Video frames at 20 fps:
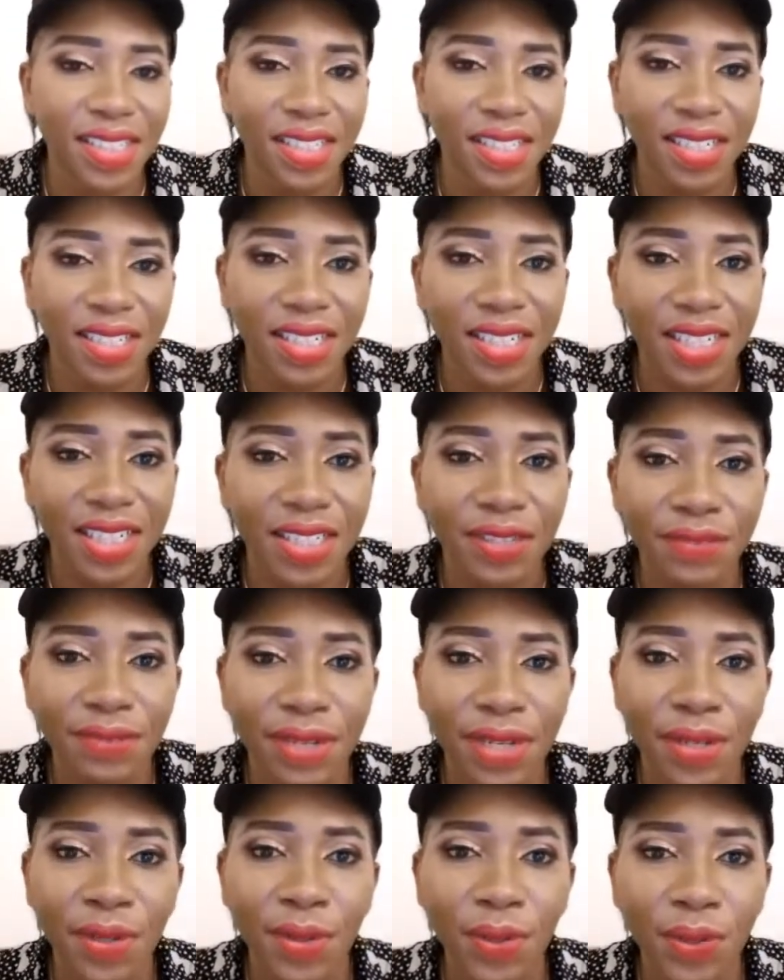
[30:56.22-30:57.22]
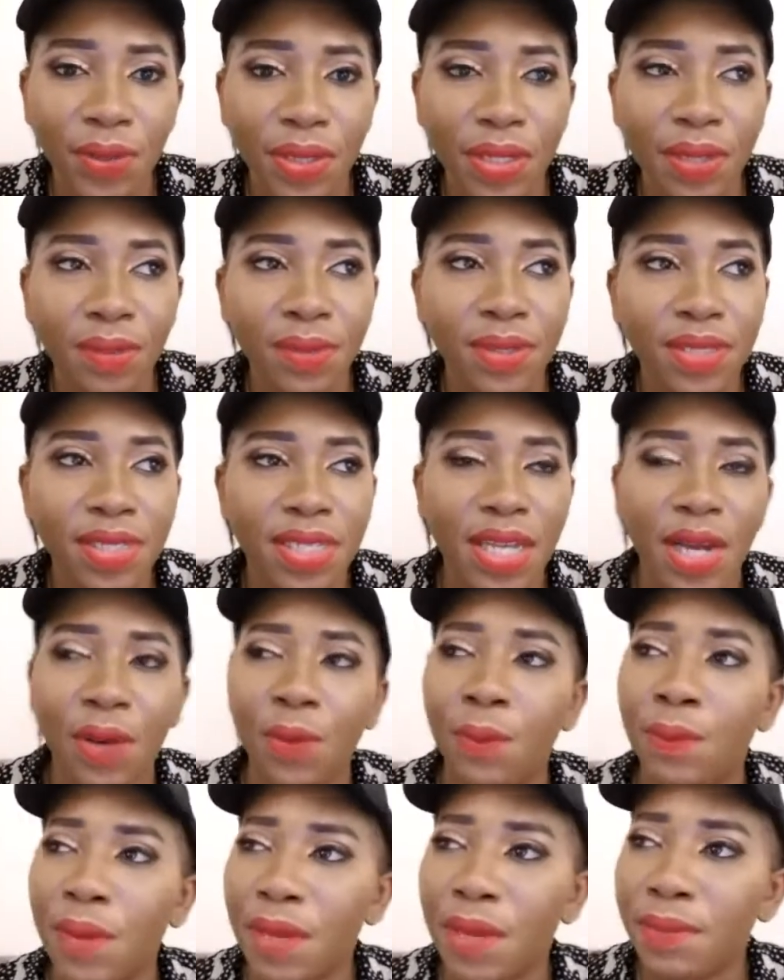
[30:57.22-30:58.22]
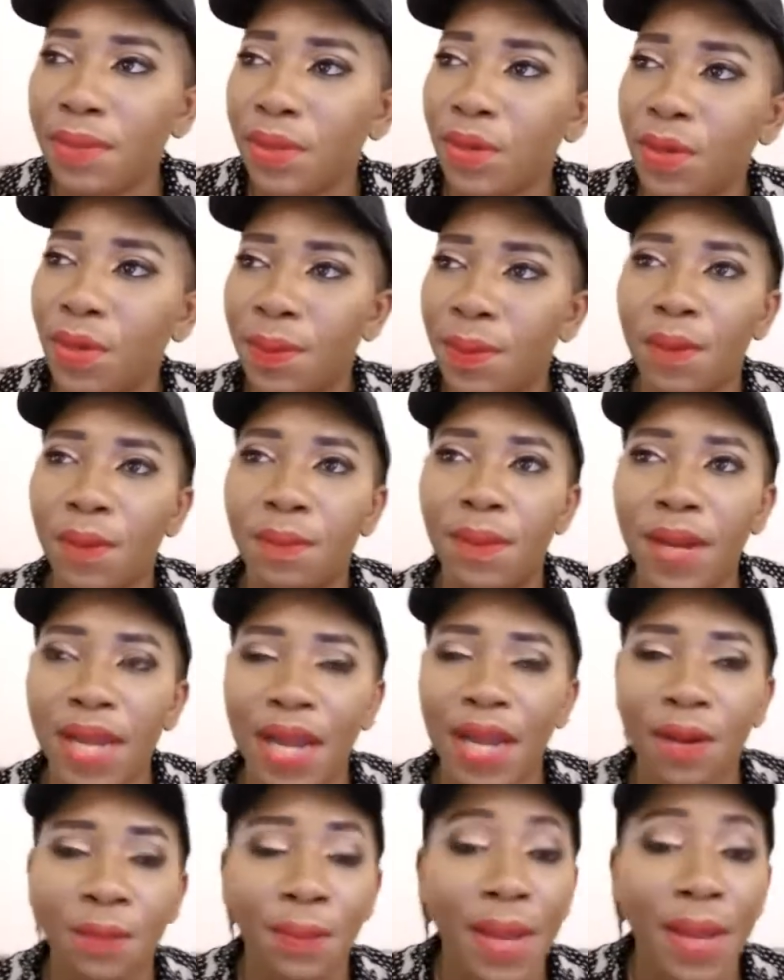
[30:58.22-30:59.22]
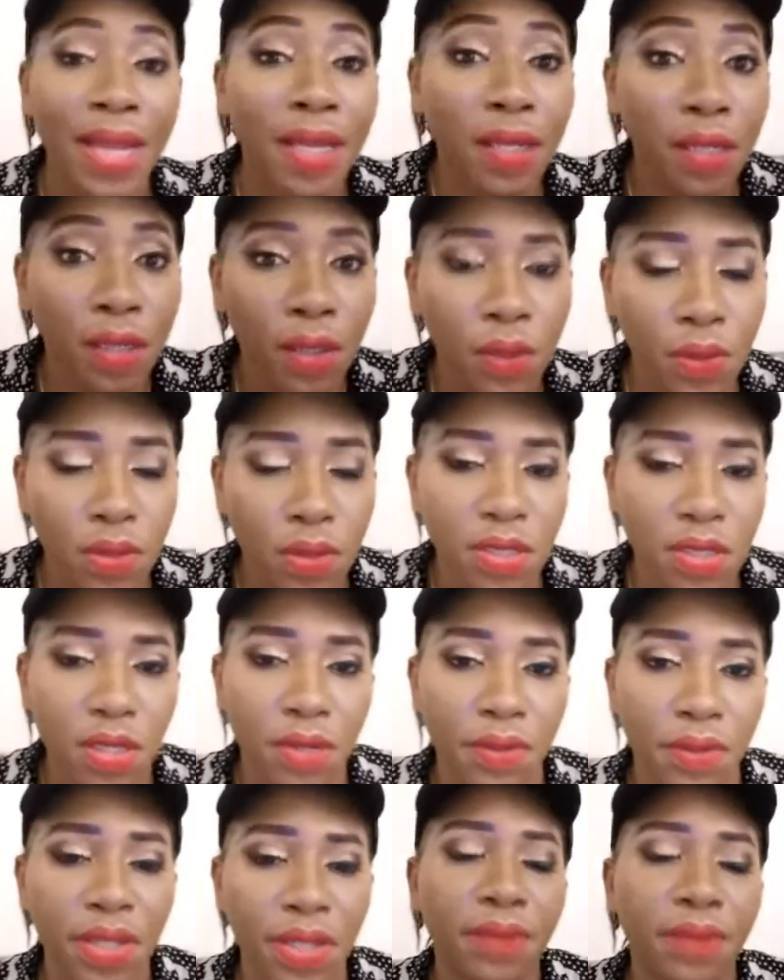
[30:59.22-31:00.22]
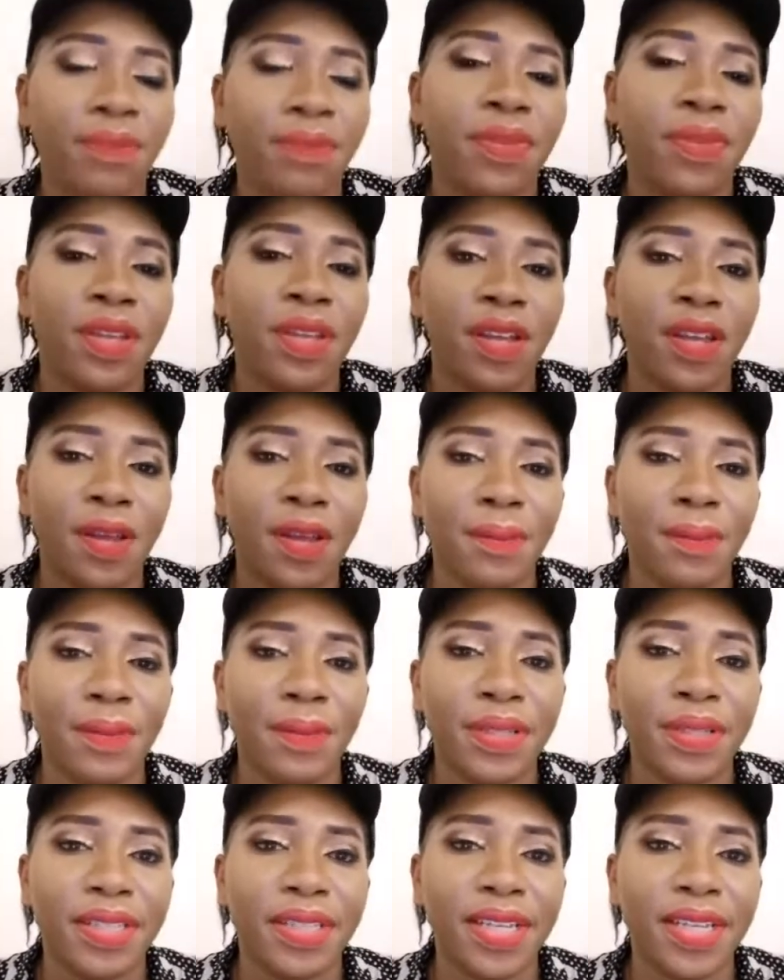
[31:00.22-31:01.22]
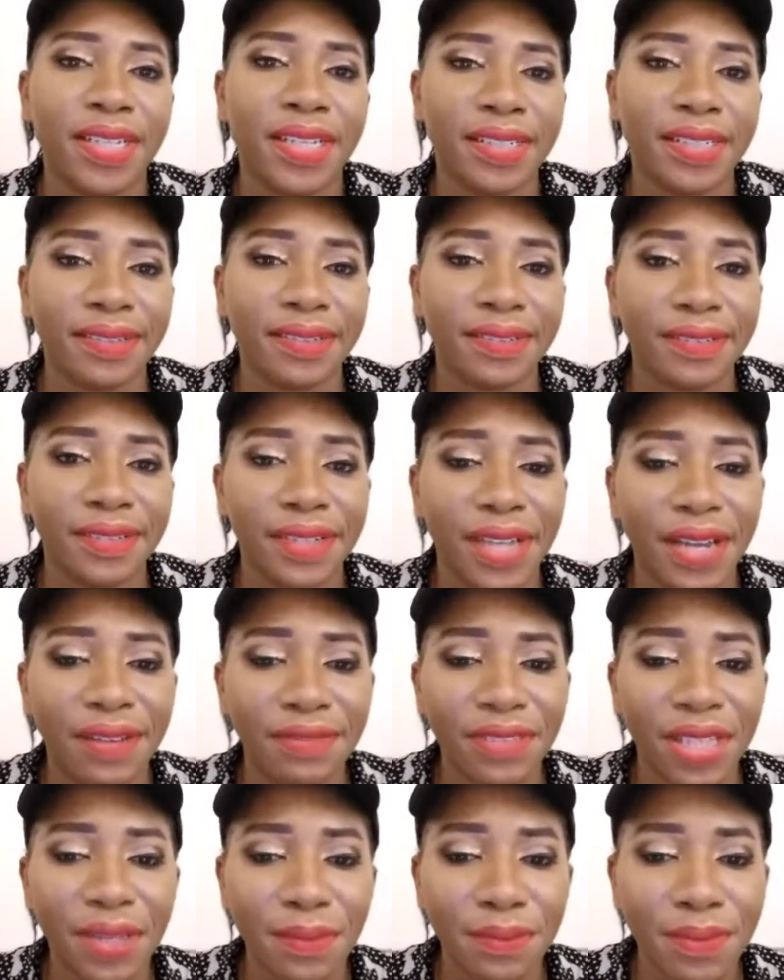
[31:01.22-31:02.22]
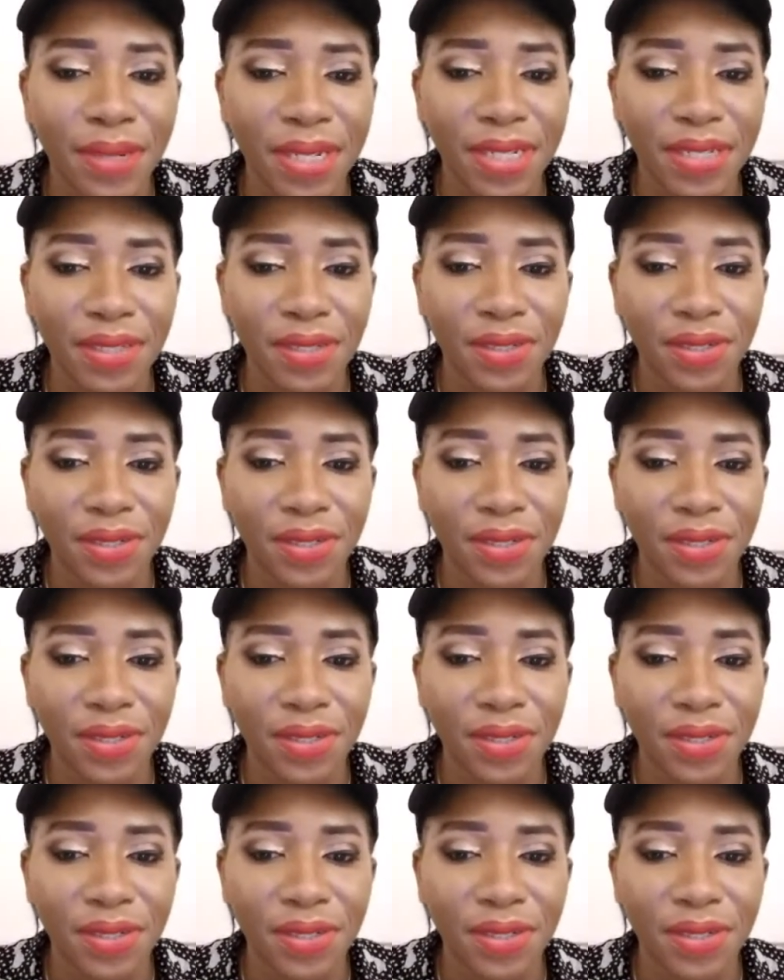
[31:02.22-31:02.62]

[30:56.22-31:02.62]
Like if I go out, I'll buy makeup, I'll buy clothes, sorry. But then after buying,